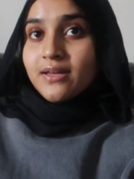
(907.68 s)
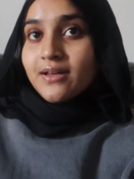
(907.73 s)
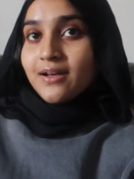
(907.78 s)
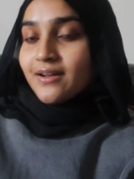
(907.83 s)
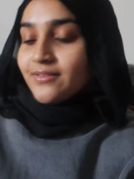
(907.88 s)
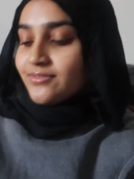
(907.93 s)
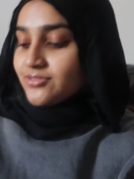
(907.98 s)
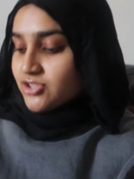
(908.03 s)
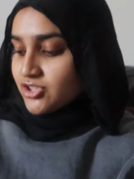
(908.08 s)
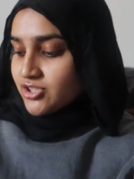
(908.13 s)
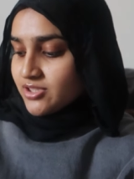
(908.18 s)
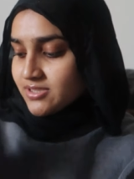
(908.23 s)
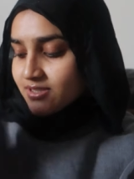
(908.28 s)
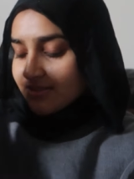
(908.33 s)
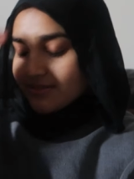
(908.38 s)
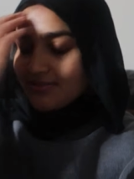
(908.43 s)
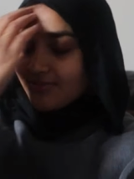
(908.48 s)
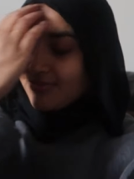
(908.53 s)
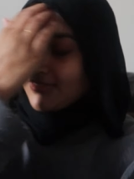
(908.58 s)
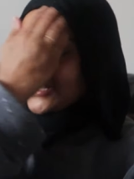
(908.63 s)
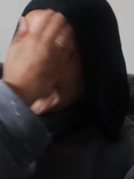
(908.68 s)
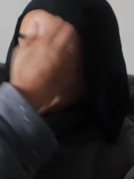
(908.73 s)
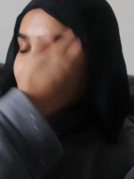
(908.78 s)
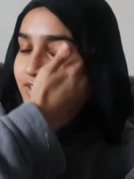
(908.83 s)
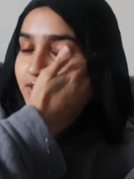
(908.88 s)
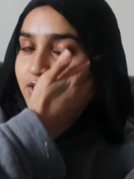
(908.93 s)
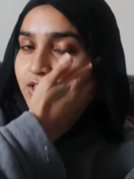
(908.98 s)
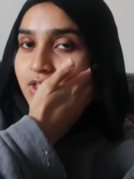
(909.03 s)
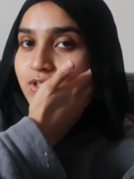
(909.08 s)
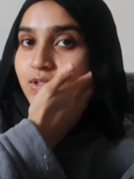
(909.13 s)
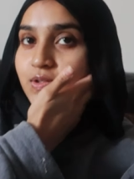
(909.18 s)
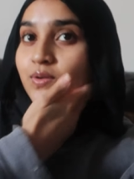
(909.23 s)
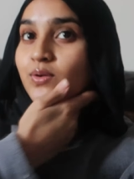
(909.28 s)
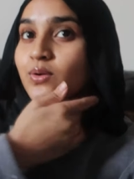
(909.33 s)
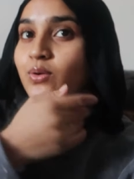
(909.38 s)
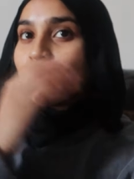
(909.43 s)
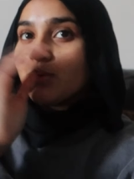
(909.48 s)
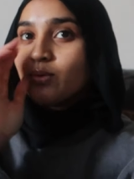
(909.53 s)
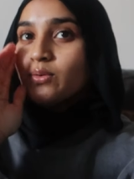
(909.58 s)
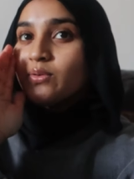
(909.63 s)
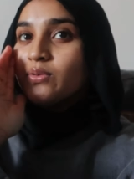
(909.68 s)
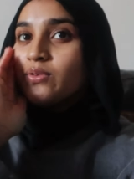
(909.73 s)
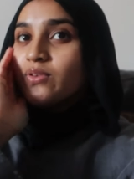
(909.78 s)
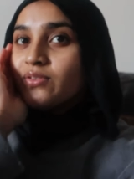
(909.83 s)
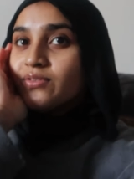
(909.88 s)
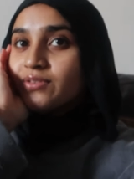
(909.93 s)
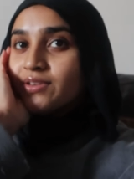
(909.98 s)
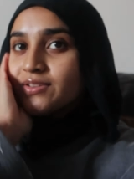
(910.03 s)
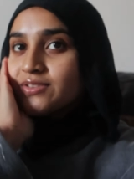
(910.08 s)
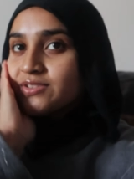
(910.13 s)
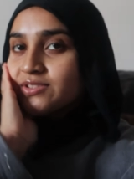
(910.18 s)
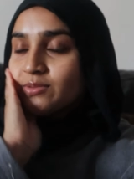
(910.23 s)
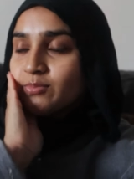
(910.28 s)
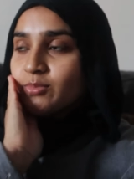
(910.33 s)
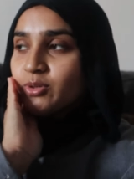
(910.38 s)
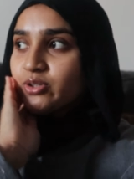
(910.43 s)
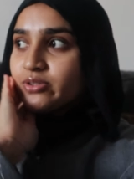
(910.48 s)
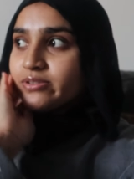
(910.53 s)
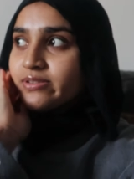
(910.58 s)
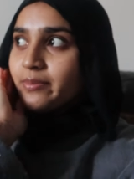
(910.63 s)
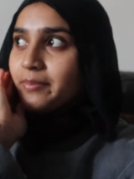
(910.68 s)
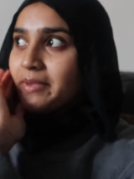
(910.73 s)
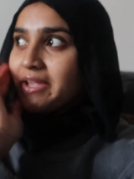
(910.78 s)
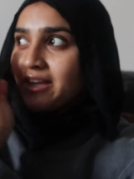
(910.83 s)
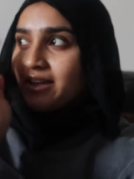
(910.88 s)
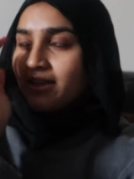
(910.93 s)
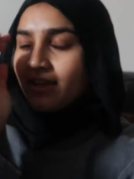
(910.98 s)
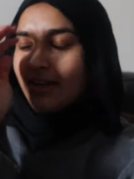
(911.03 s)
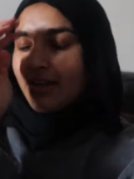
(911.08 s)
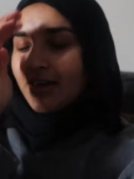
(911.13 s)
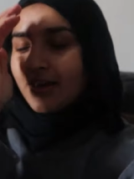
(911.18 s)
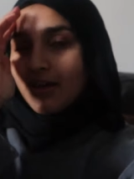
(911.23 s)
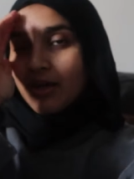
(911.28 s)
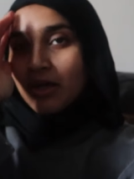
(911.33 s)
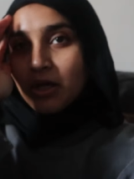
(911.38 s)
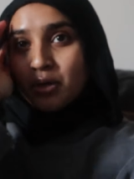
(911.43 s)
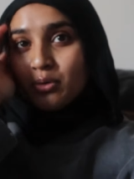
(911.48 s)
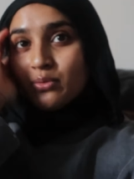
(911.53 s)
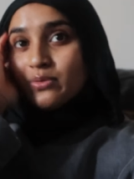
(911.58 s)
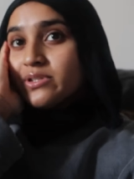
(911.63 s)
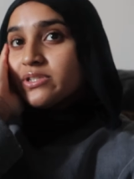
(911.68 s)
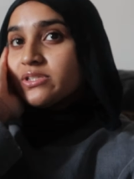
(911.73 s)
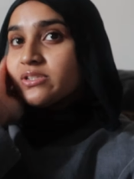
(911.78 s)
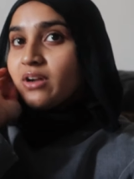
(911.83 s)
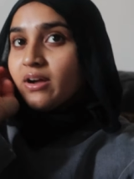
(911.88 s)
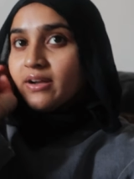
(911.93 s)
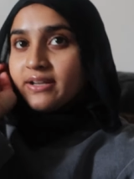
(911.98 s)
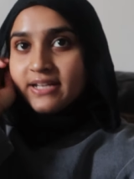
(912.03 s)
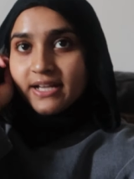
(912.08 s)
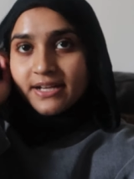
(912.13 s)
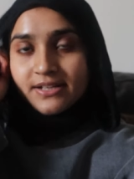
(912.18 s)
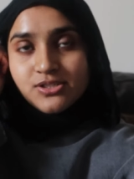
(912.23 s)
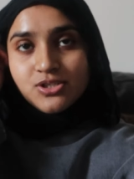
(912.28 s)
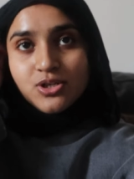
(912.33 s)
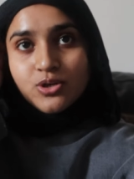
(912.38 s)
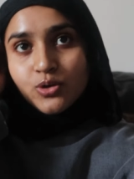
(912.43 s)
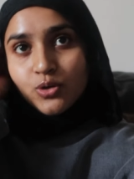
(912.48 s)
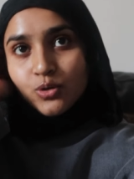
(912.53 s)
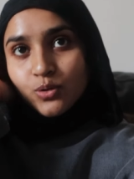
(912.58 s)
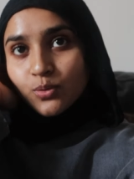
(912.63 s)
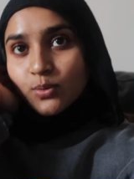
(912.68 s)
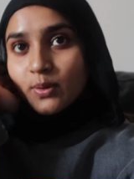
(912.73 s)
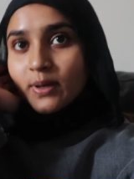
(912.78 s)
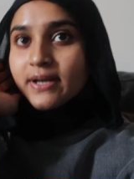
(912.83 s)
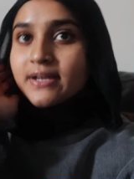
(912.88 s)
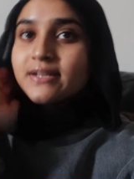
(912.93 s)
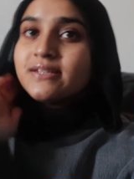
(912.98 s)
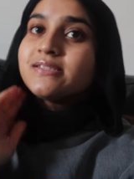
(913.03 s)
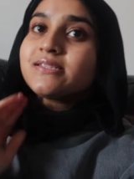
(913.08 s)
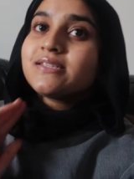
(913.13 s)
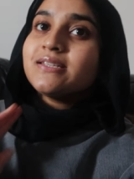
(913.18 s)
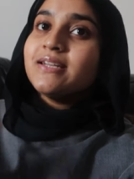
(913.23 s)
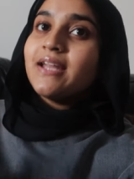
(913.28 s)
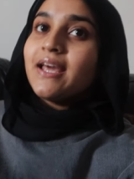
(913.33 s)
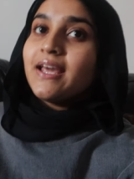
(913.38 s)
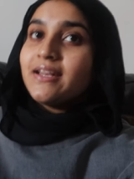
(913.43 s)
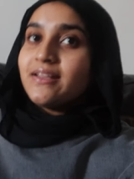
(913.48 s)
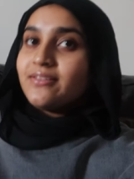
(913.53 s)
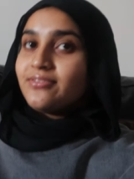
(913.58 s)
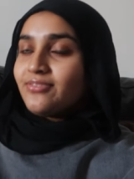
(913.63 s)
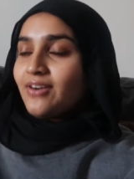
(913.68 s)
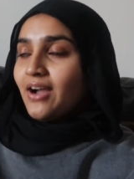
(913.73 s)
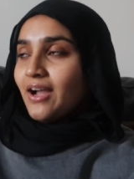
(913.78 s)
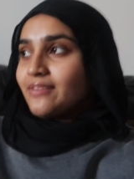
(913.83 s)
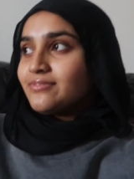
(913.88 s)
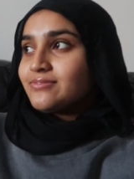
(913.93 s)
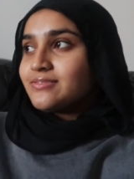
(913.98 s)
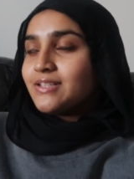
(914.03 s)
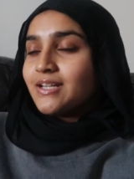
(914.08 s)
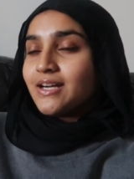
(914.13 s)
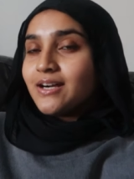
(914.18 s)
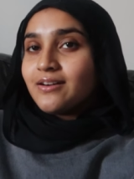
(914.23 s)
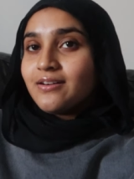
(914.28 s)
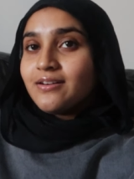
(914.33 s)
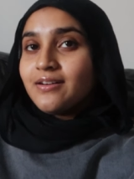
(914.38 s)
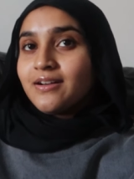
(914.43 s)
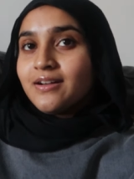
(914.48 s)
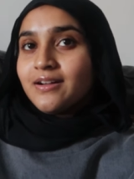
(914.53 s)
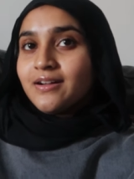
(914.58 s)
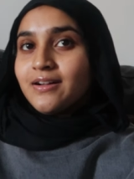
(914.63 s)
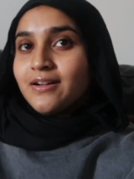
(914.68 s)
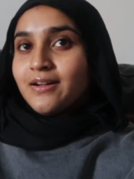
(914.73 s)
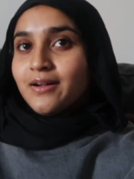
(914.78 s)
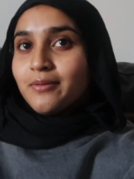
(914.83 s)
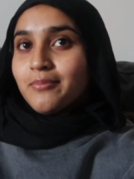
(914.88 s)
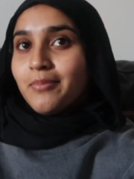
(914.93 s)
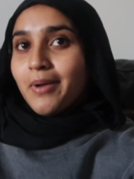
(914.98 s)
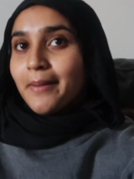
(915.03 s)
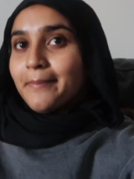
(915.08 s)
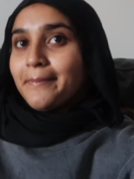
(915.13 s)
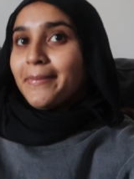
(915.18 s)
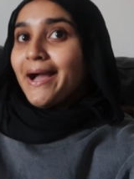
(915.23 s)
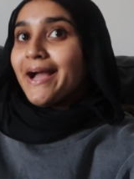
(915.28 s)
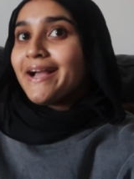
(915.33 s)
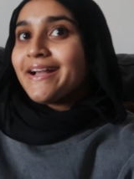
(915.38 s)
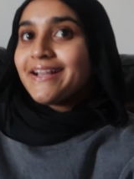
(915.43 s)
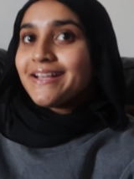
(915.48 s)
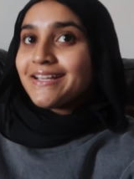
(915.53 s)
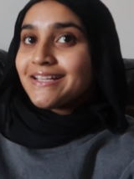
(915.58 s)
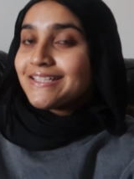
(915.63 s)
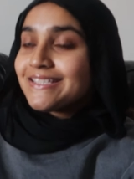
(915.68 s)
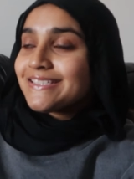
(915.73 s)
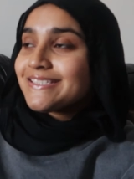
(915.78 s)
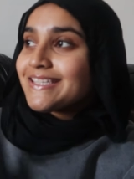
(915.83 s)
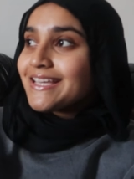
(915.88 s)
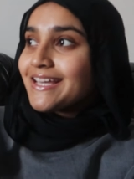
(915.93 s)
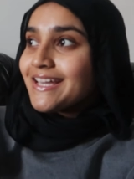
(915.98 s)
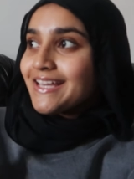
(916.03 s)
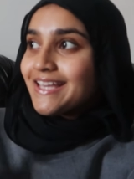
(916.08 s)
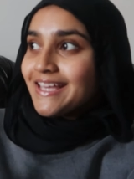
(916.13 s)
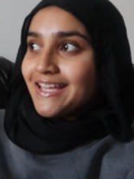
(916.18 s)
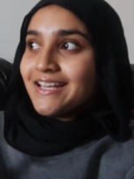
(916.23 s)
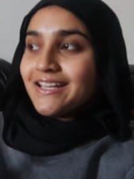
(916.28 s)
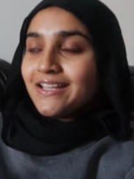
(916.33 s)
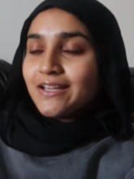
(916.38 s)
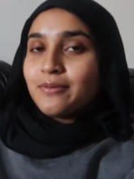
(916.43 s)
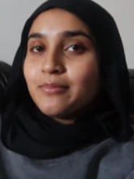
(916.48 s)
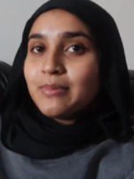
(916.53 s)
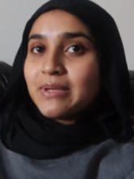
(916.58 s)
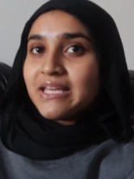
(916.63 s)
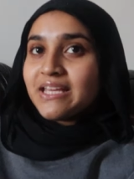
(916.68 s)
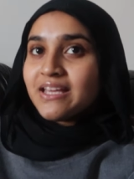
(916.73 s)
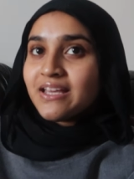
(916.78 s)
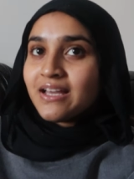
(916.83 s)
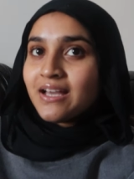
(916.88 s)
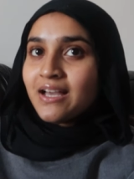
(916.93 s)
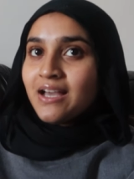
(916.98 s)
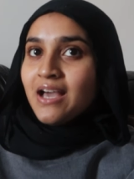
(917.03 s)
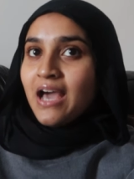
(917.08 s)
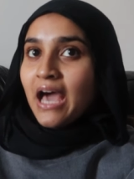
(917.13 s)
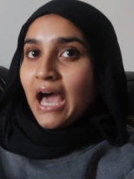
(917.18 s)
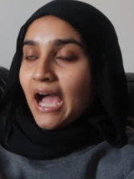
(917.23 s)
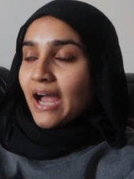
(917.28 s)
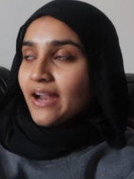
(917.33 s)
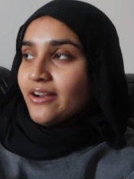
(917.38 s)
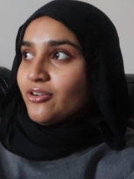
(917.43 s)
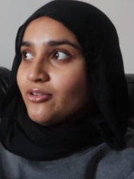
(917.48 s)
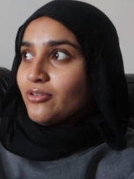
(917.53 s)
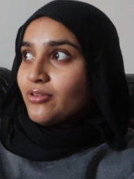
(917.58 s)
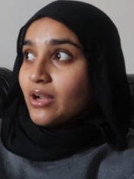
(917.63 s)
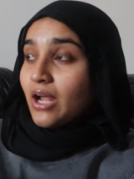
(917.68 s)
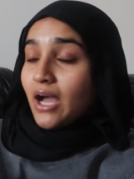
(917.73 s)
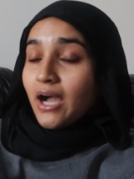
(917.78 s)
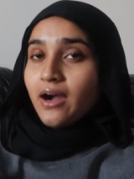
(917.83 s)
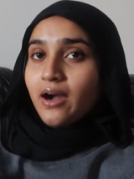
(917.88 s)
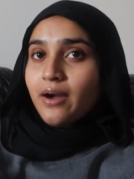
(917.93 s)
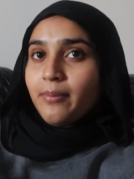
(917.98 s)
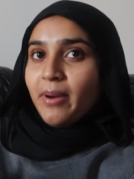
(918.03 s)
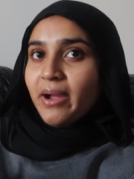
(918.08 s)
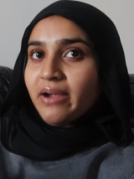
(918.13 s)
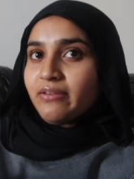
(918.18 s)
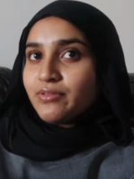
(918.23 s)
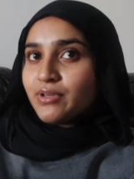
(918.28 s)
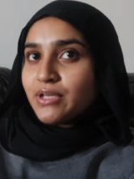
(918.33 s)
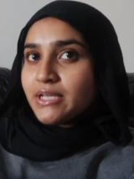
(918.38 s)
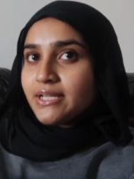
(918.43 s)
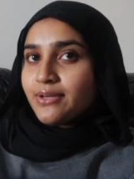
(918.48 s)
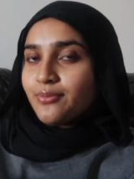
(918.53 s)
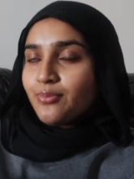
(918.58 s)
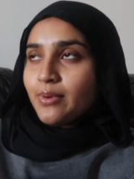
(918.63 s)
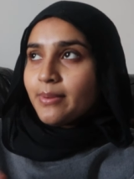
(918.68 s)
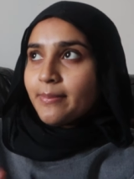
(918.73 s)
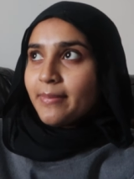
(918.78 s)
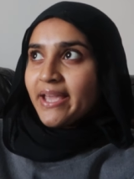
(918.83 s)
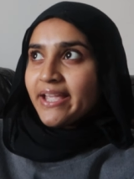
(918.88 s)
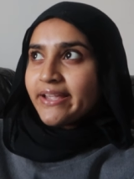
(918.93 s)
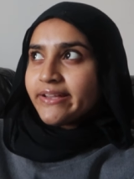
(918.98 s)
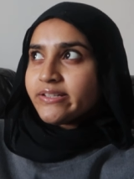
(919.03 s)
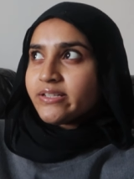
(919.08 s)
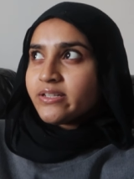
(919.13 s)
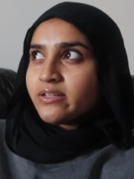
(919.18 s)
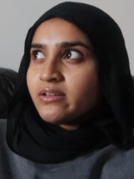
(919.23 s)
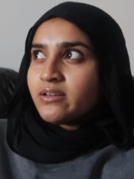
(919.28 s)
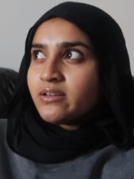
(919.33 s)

have just finished all of the samosa making. We started at 2 and it's nearly 5 now. My back is killing me. I don't, apparently we made,